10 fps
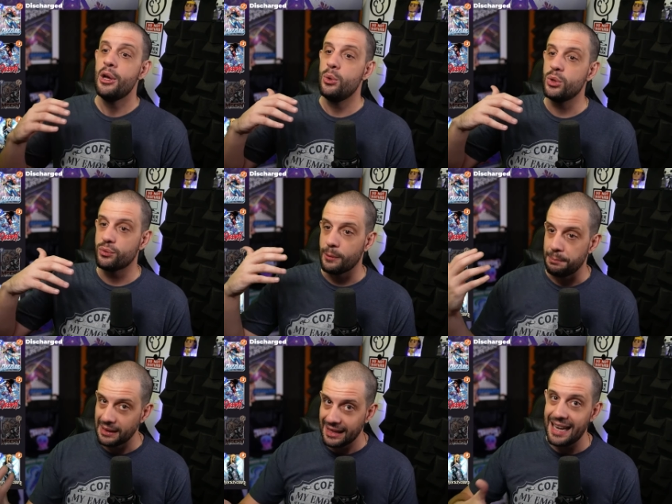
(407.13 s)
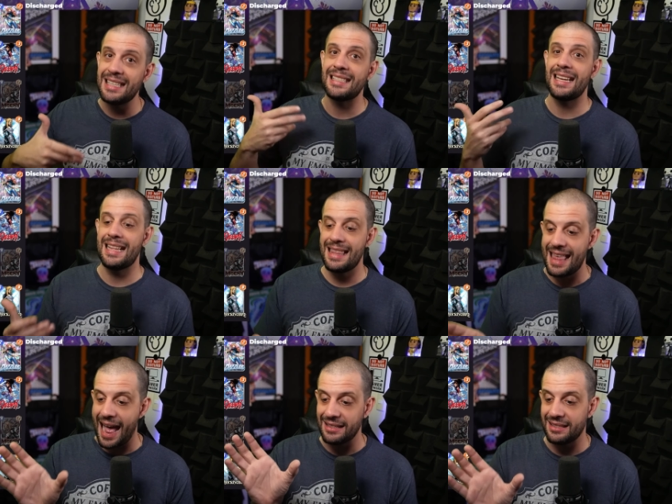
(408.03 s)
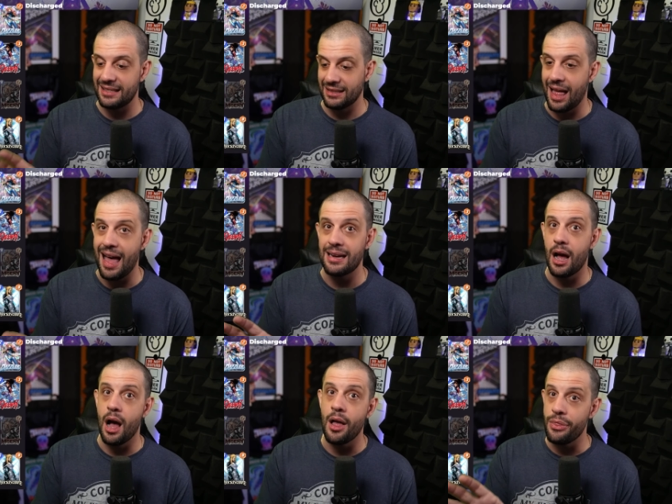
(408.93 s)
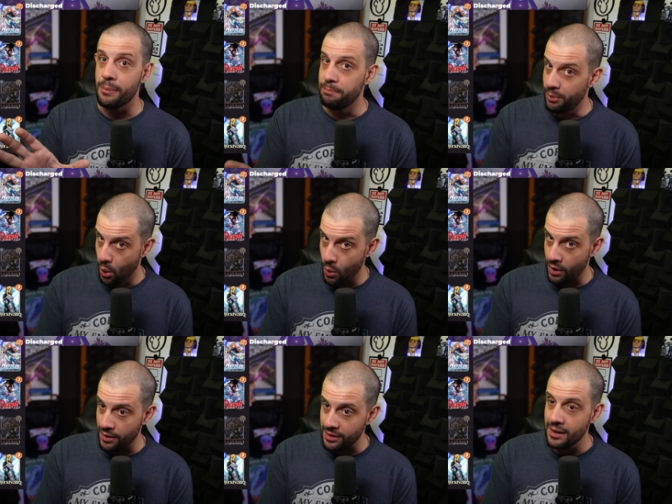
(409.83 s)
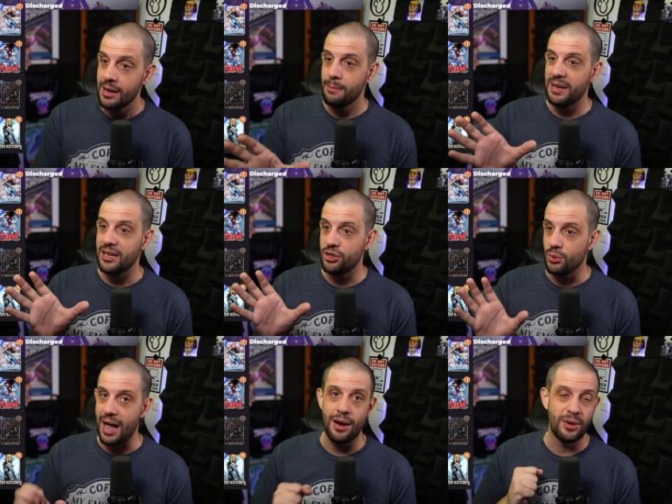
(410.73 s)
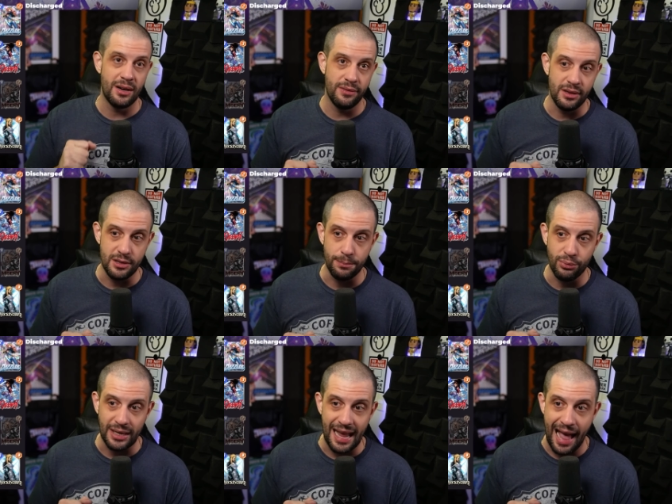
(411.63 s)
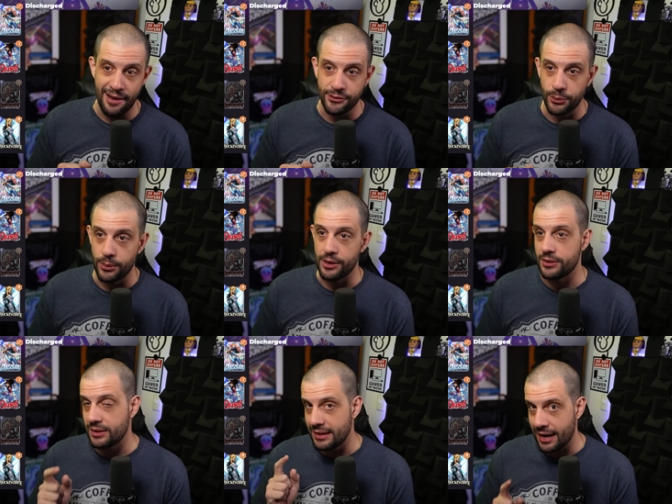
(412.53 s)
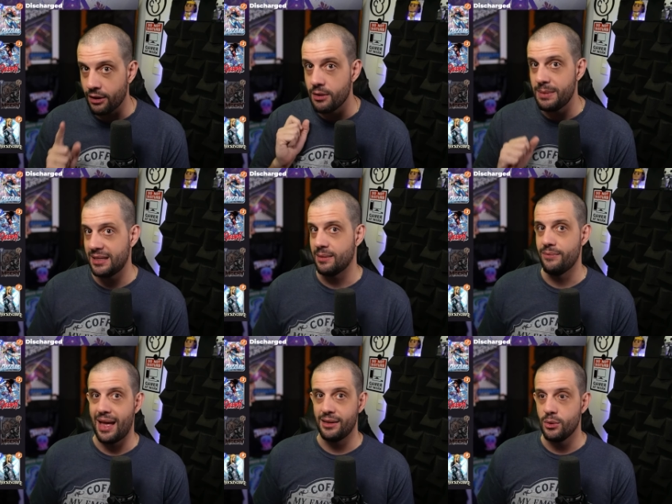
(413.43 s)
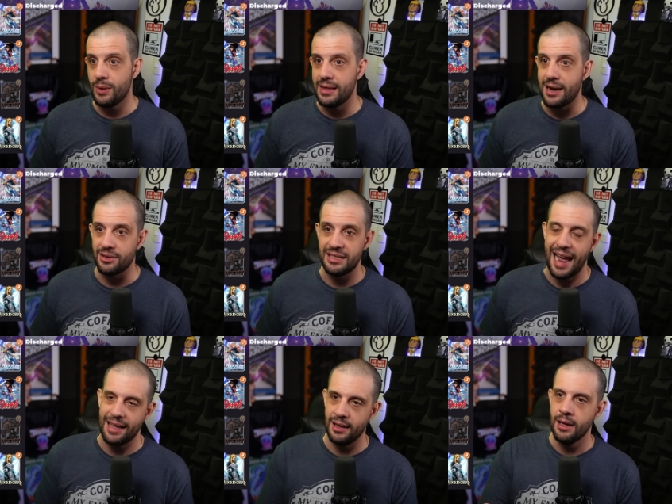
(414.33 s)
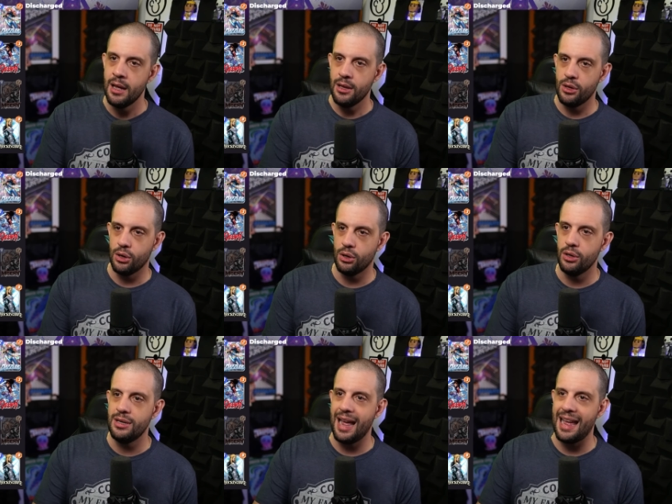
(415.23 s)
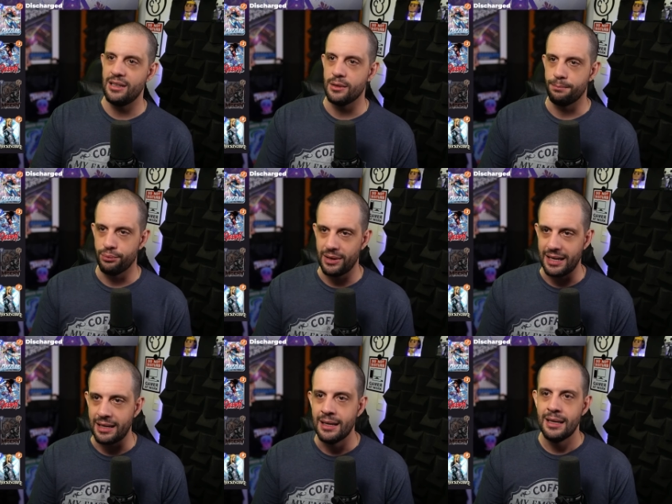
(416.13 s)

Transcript: who's replacing that slot on the board because you got rid of the Debris afterwards, there could be some value in there. Stacking the Hood and Debris,